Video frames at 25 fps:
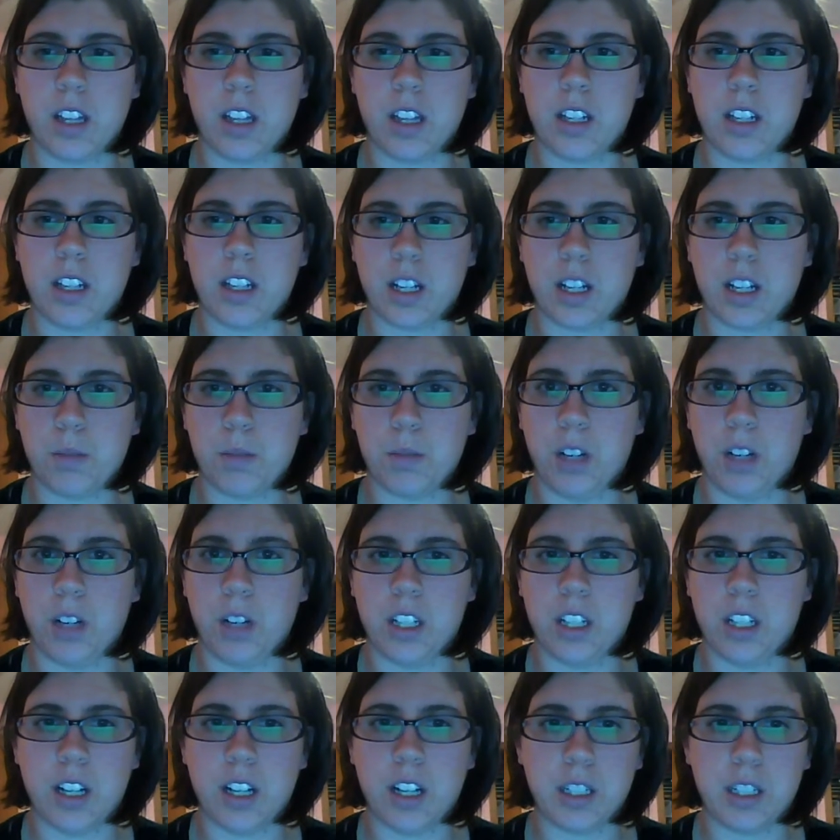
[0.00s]
The textbook
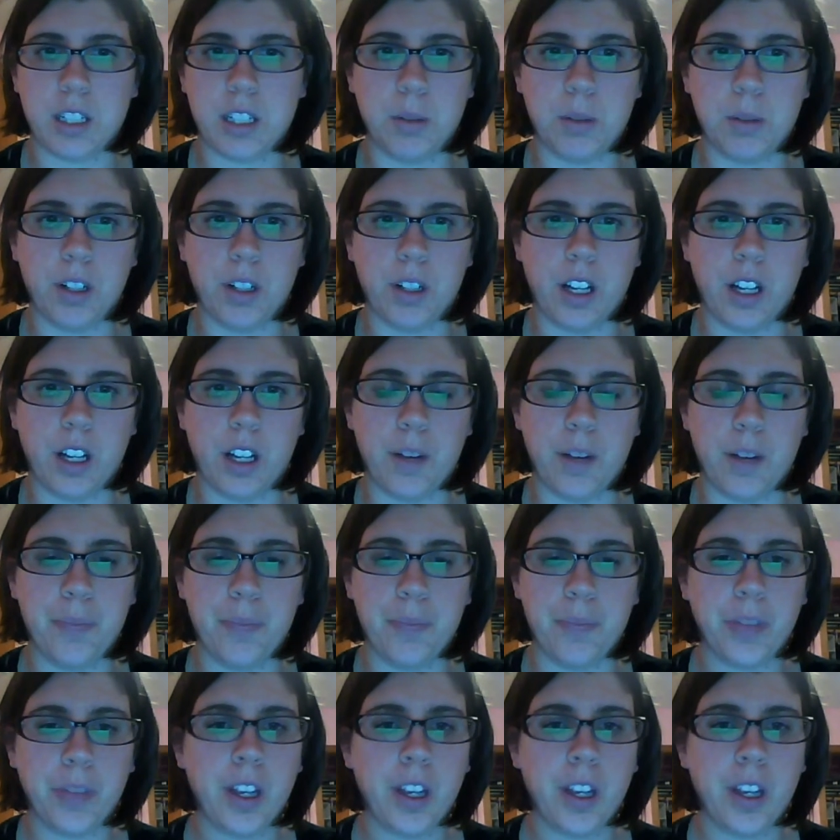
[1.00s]
had talked about
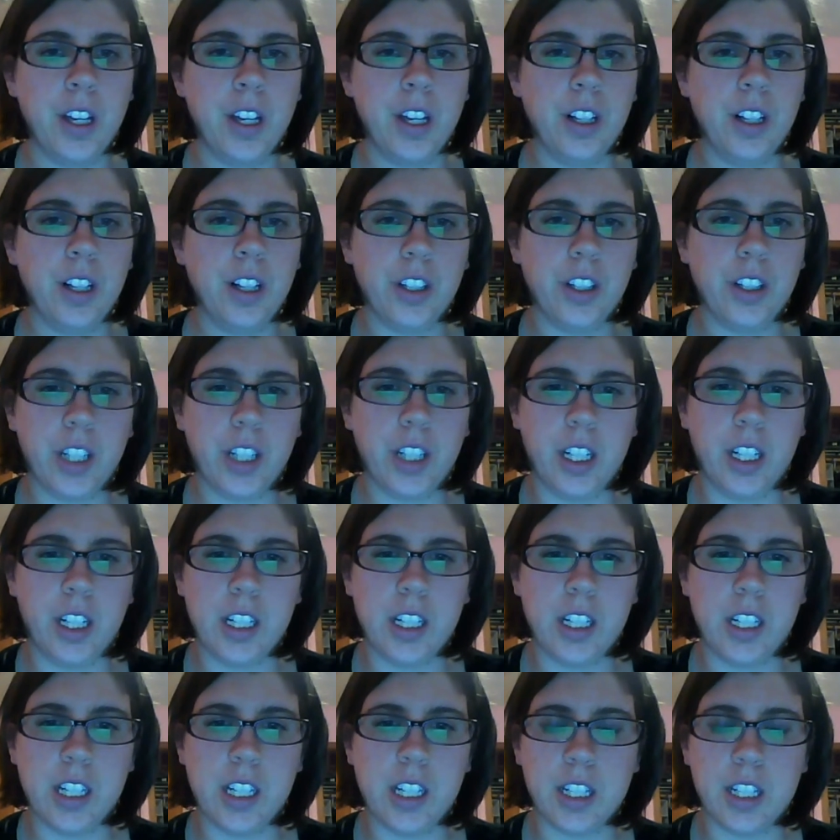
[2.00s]
looking
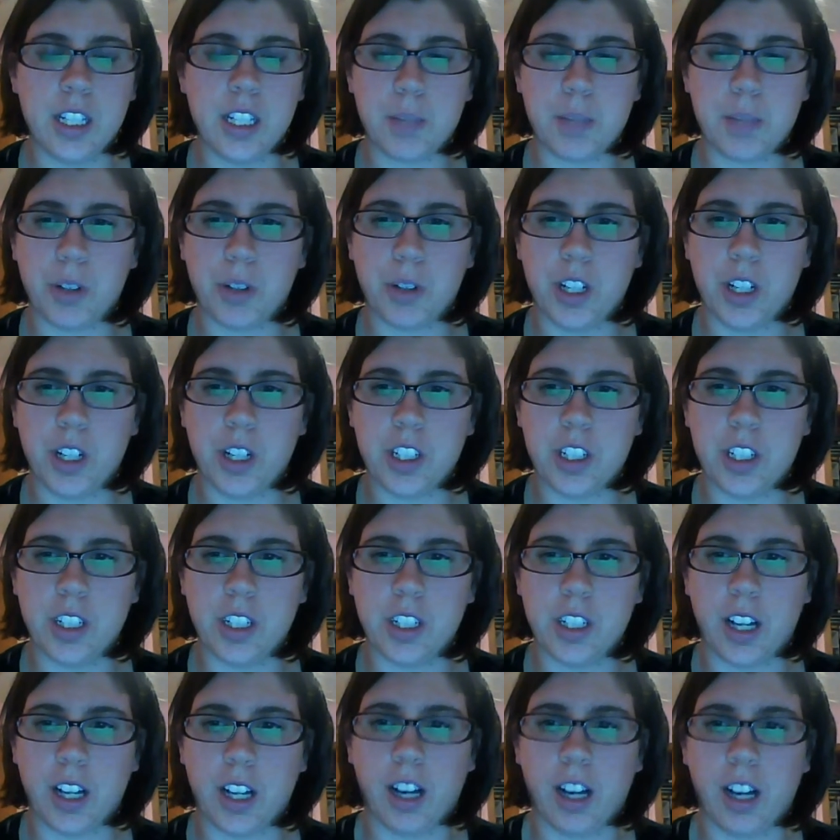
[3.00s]
into
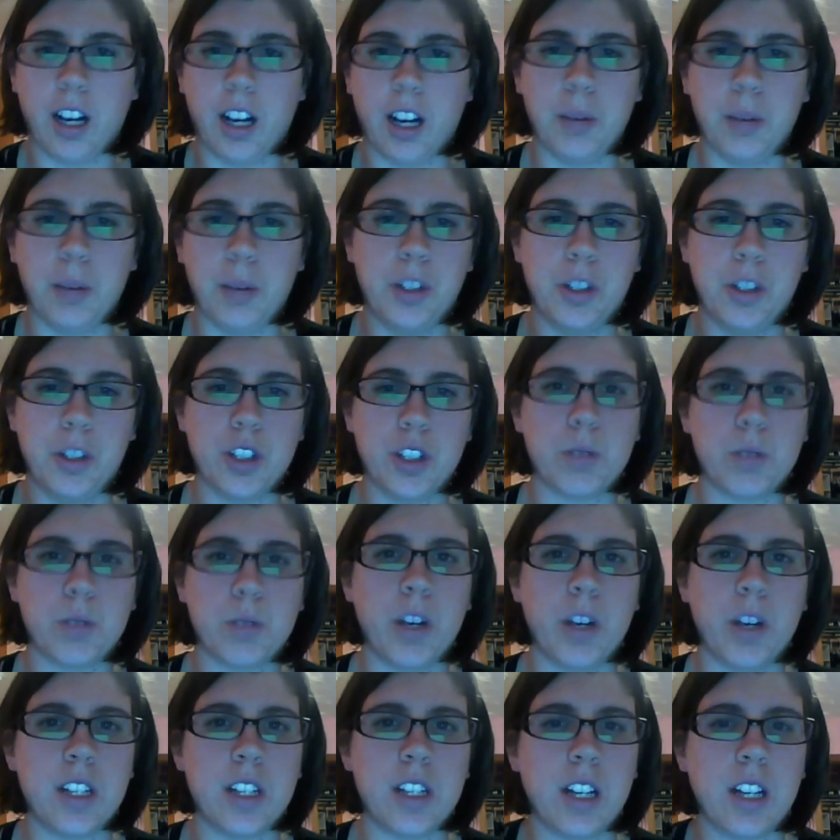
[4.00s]
inspiration.com and just
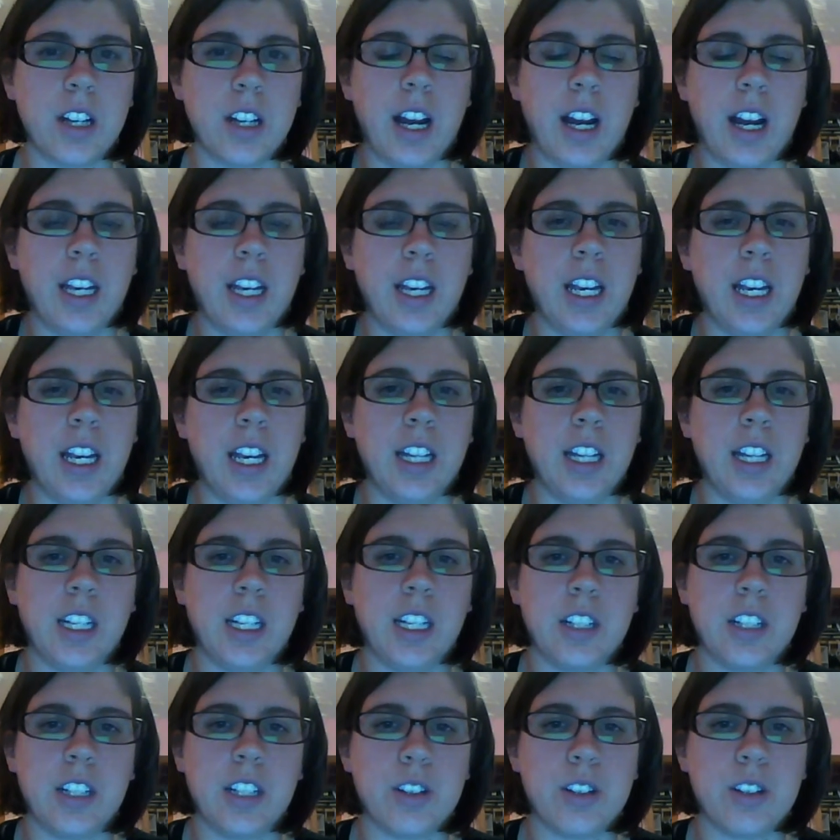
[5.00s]
ways that I can
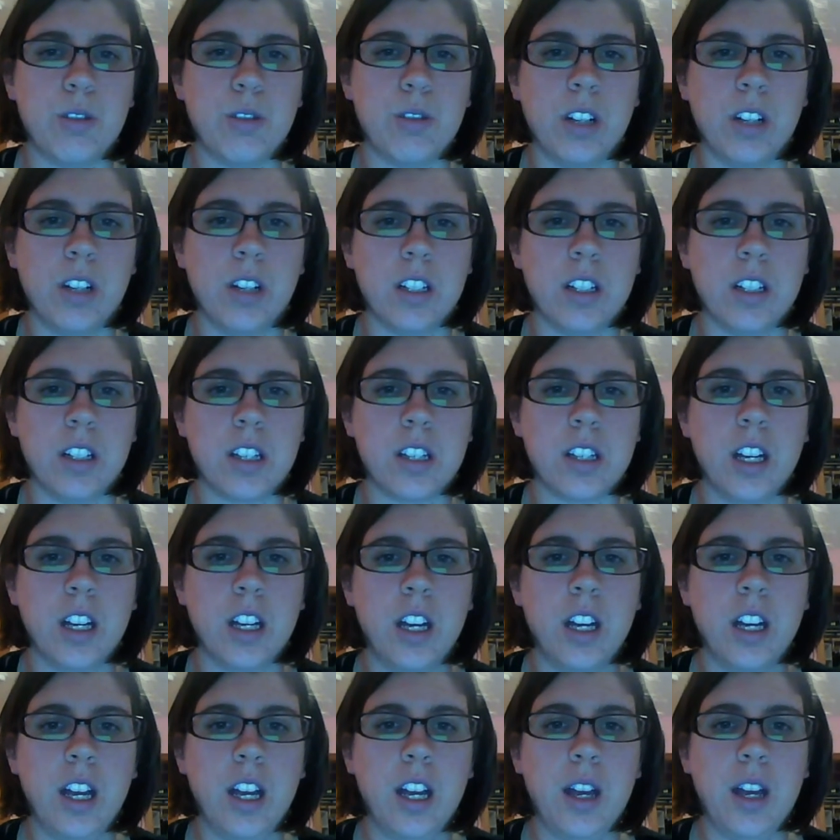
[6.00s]
get students
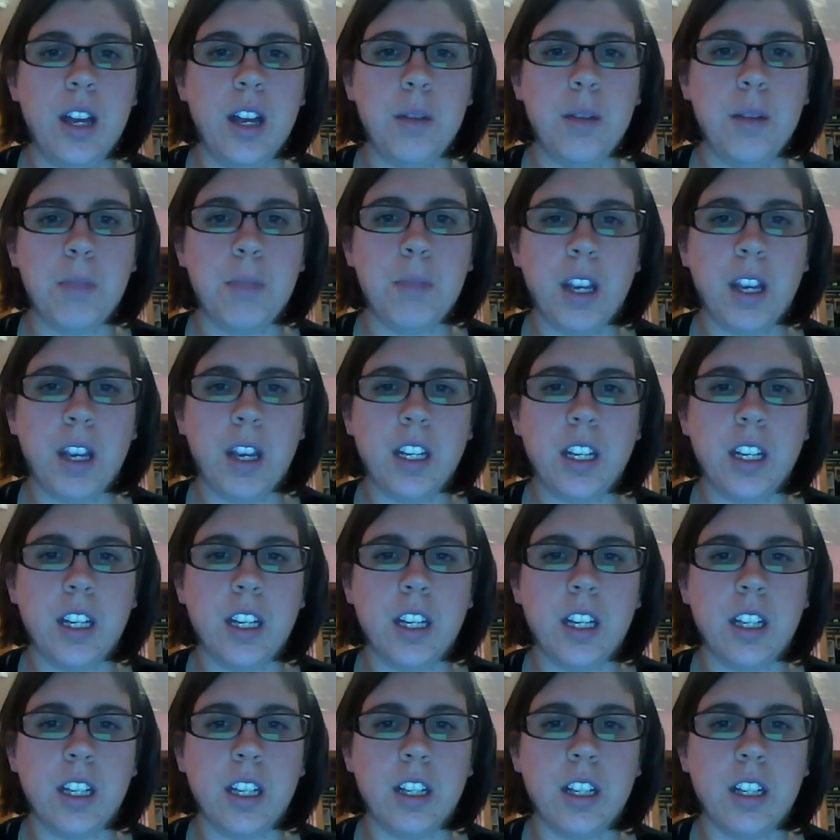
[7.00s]

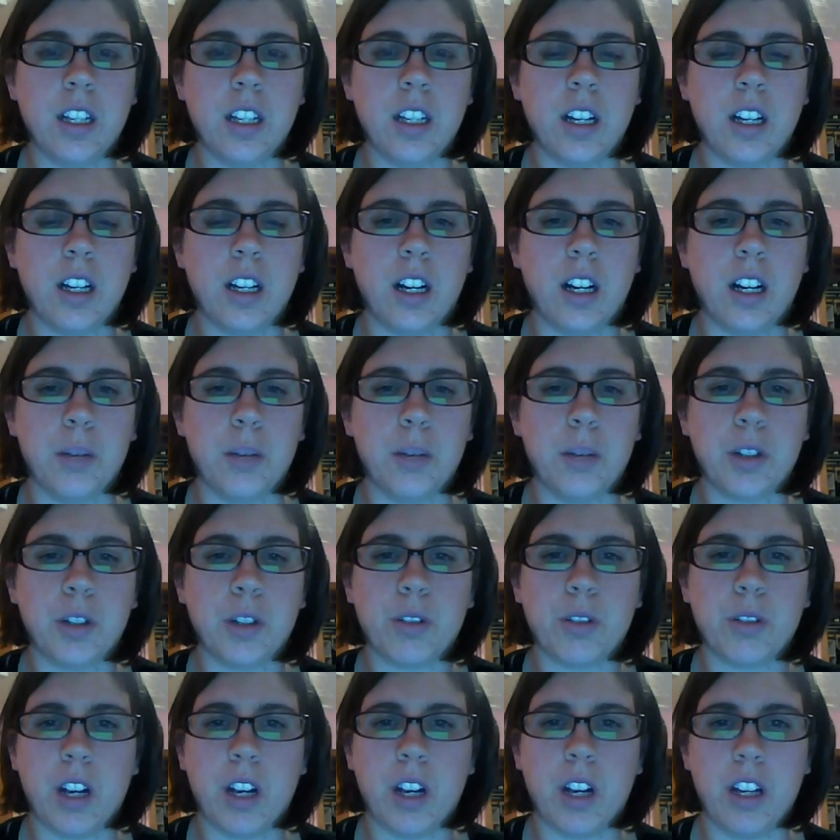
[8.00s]
making and
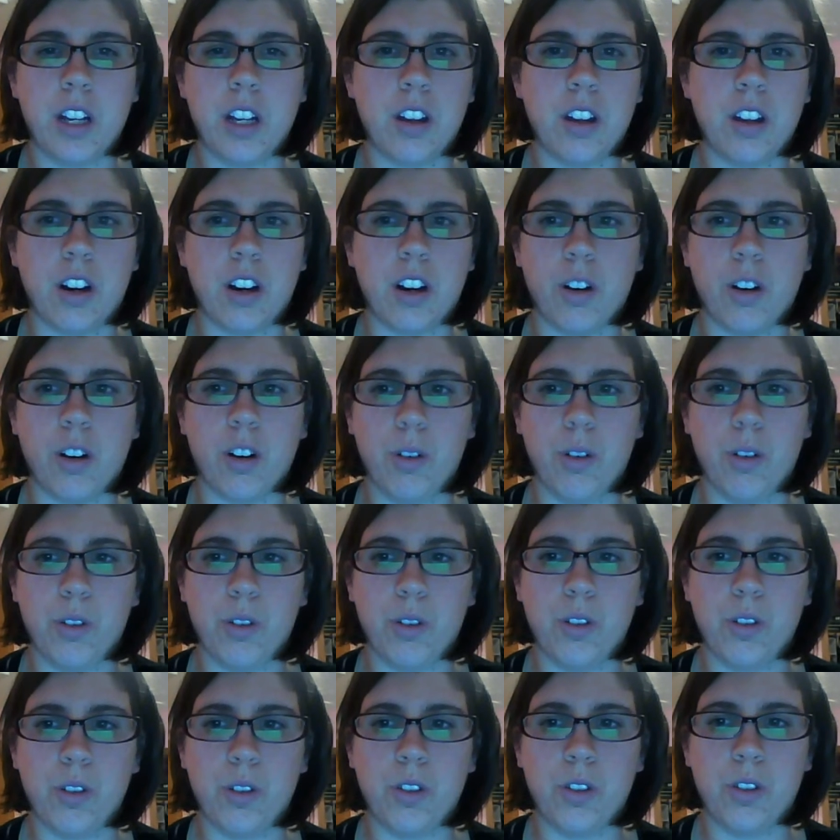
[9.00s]
creating their
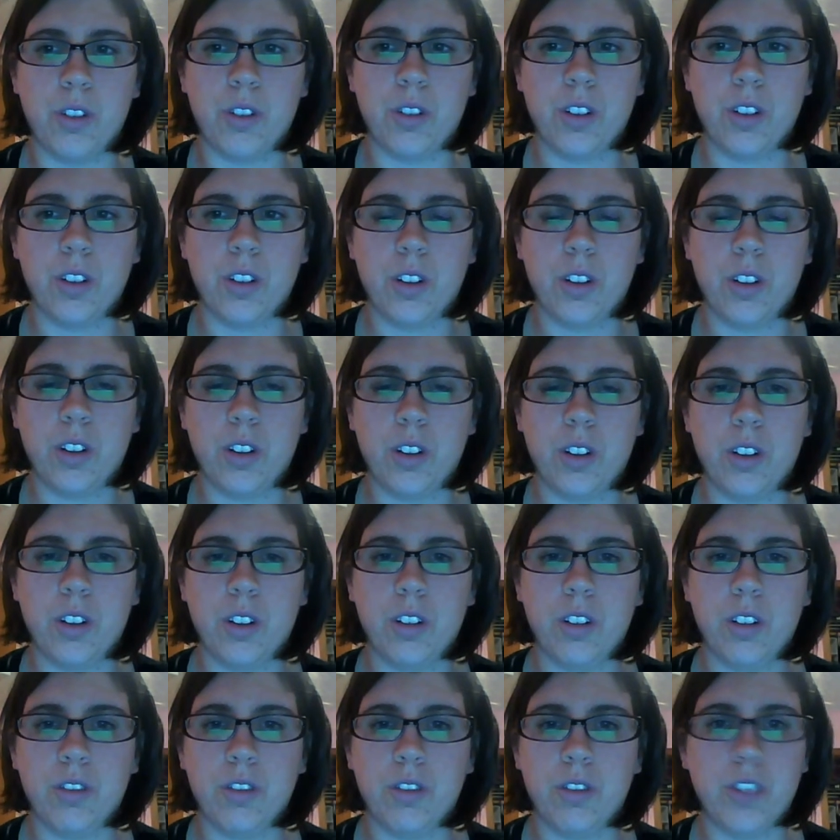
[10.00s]
own
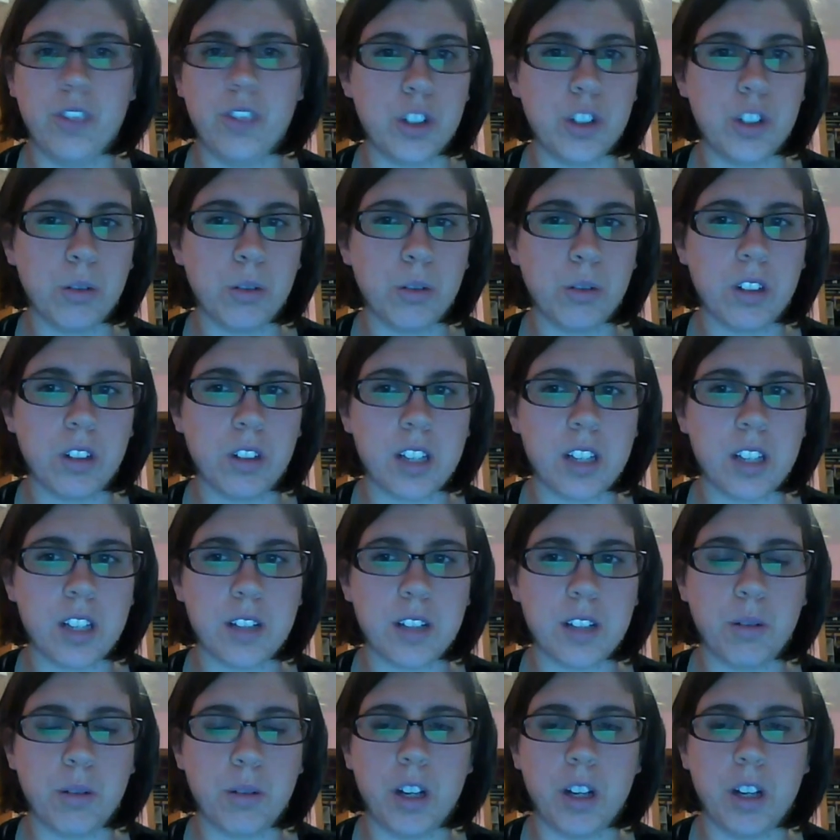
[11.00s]
visuals
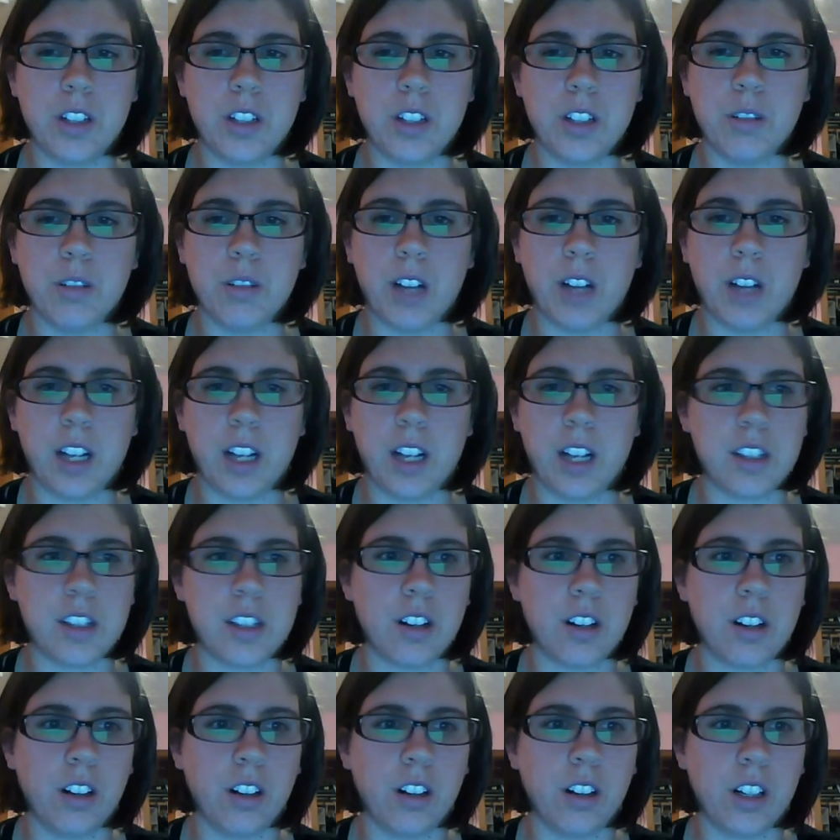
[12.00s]
as a way to enhance
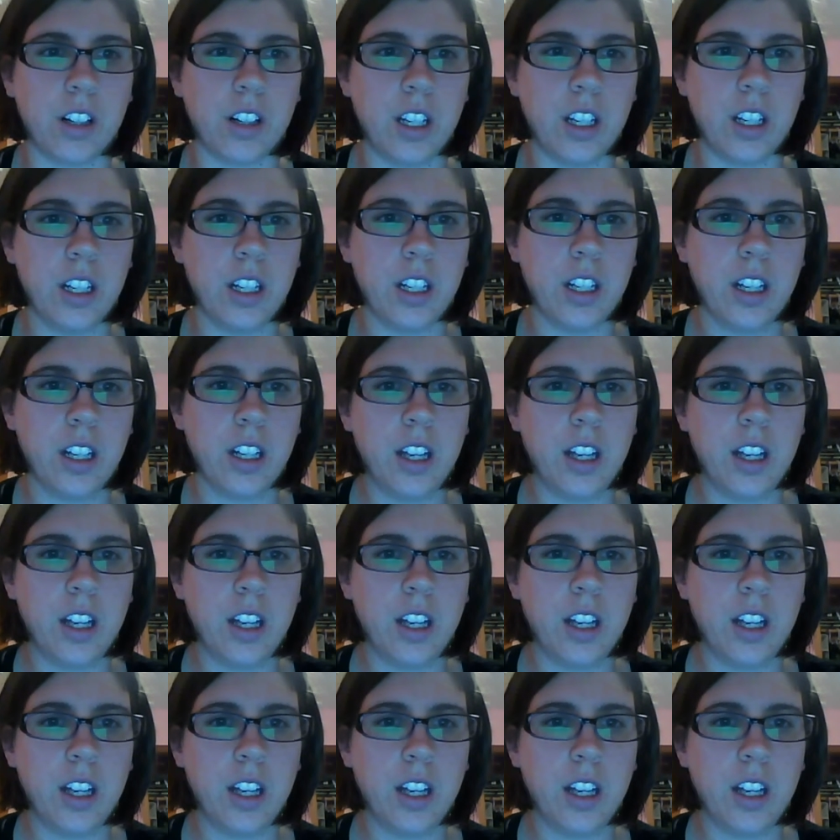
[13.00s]
their learning.